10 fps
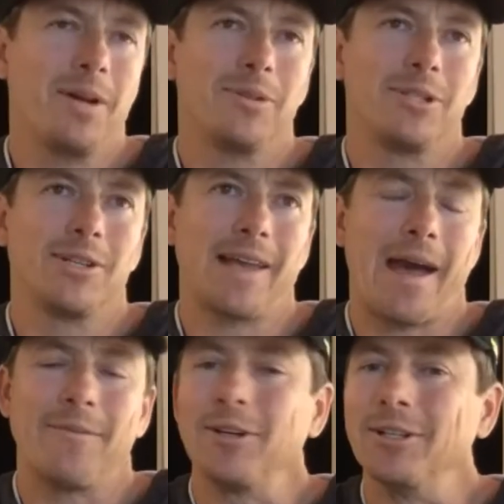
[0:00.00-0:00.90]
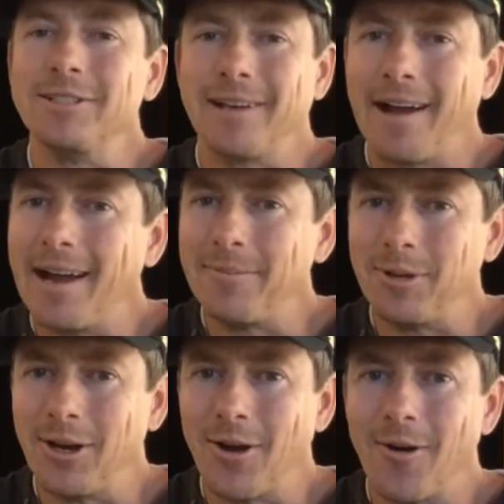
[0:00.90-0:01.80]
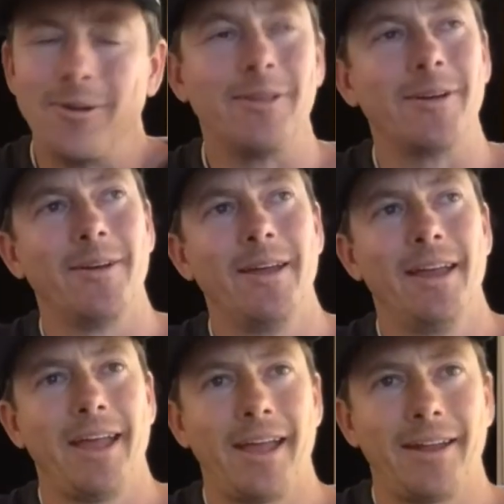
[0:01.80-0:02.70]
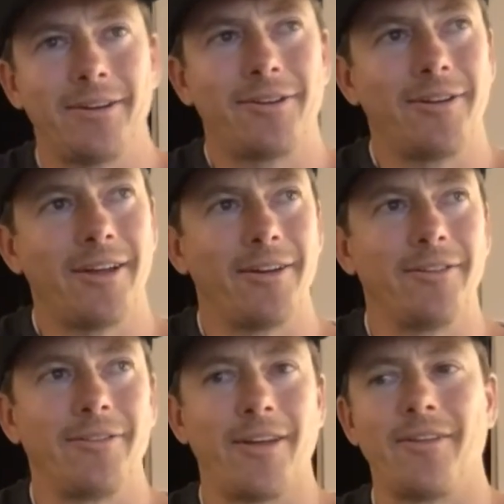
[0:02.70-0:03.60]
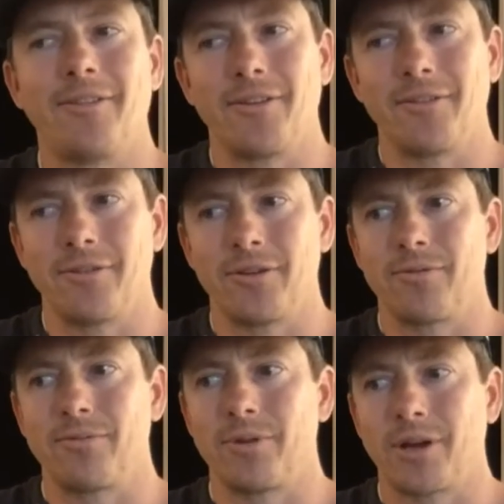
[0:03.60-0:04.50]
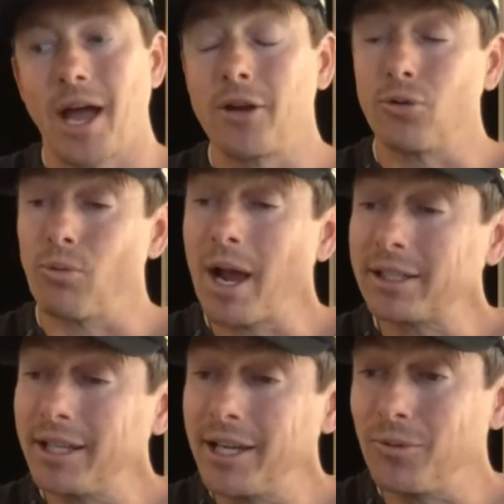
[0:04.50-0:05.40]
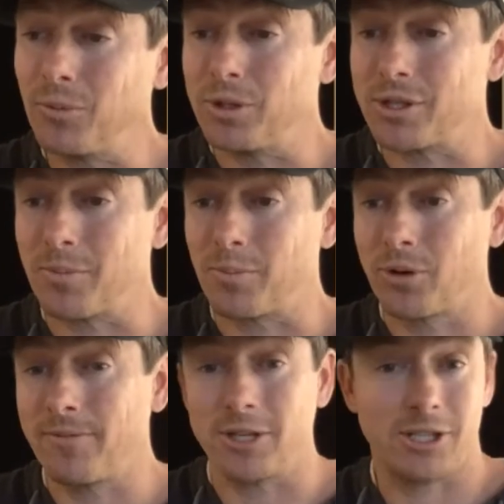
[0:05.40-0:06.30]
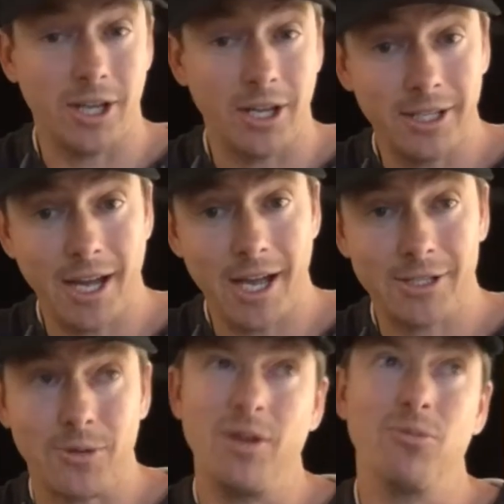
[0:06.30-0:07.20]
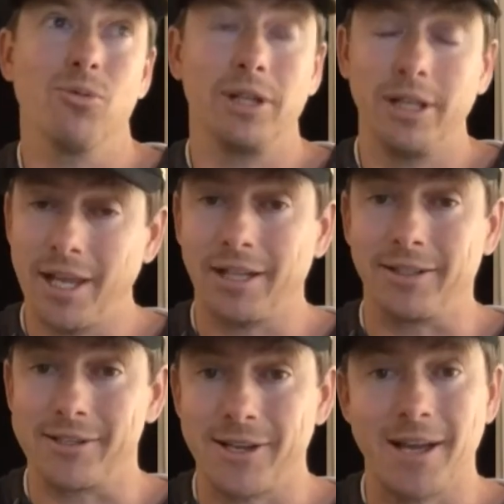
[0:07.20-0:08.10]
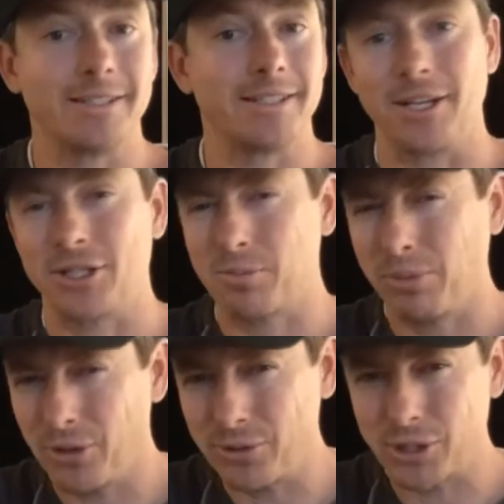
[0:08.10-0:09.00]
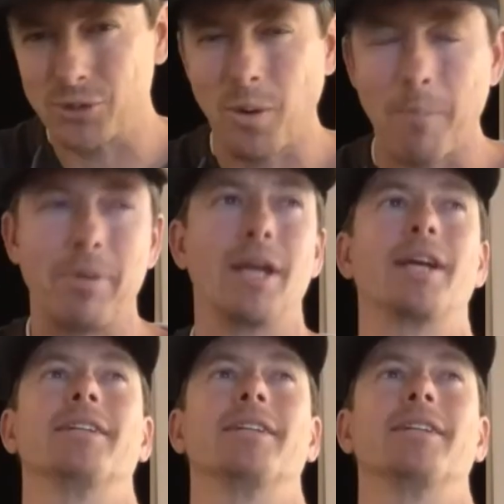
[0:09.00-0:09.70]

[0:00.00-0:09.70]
was just having a good time, and the guy directing it was a previous stunt guy, so he really liked the stunts, and the explosions were big and the